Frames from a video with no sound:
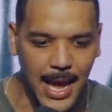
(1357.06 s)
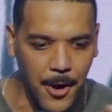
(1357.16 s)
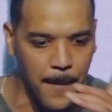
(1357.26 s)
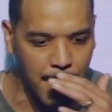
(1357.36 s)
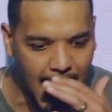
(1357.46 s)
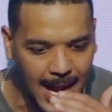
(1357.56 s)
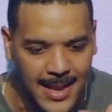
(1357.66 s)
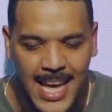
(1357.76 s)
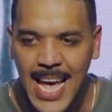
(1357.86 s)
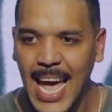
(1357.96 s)
in our mind.
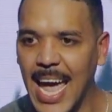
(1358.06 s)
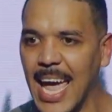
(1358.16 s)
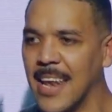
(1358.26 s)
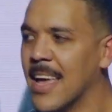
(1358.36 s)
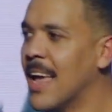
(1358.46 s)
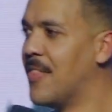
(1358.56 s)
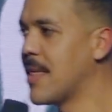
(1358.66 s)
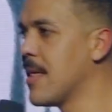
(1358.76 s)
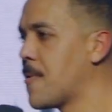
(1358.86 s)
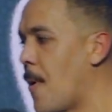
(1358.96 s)
And
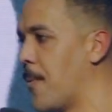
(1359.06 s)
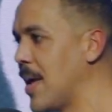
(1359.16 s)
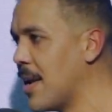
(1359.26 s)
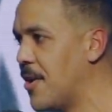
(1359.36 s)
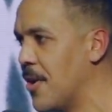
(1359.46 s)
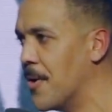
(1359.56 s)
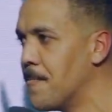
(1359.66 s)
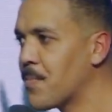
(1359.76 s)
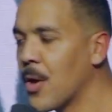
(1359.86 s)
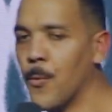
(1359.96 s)
this is what we can do.
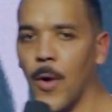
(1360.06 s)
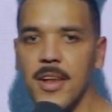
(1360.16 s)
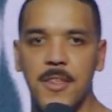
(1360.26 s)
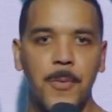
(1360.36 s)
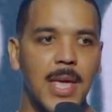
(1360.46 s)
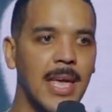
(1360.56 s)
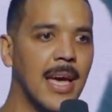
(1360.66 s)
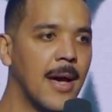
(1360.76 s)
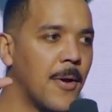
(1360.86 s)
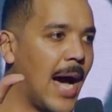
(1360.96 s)
Once
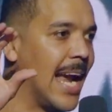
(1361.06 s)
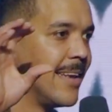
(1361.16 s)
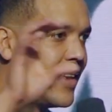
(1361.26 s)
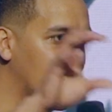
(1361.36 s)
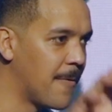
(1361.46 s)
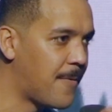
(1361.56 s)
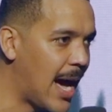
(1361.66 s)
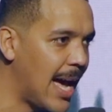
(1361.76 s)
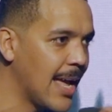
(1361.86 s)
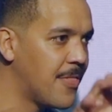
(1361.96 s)
we
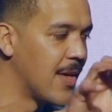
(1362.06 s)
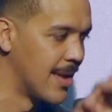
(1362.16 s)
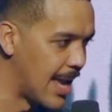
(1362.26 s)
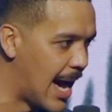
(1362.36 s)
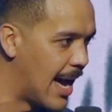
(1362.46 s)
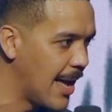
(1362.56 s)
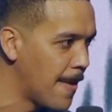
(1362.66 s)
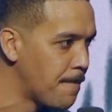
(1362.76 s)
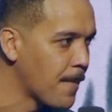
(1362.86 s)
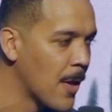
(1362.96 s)
identify the lie,
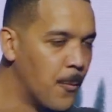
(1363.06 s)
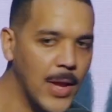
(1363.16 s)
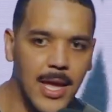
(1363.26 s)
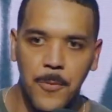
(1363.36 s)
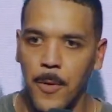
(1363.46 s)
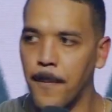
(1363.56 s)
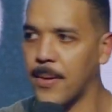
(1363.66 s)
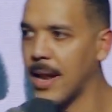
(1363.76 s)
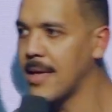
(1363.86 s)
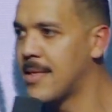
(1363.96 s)
we can
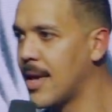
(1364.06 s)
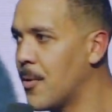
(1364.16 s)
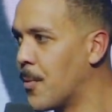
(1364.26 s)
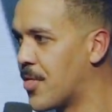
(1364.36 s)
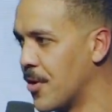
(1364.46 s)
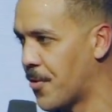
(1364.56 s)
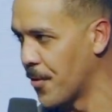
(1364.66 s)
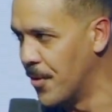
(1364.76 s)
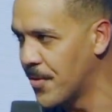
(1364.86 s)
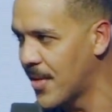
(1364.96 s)
replace it with the
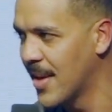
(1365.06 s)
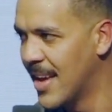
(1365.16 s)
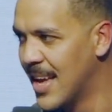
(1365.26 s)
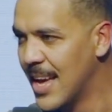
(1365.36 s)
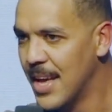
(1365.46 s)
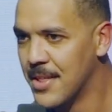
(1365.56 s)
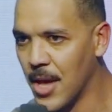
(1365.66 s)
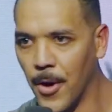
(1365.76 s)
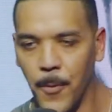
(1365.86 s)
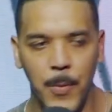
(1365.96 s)
truth.
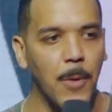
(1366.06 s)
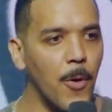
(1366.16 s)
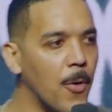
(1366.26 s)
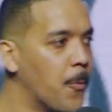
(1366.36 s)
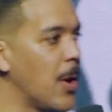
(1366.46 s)
So we will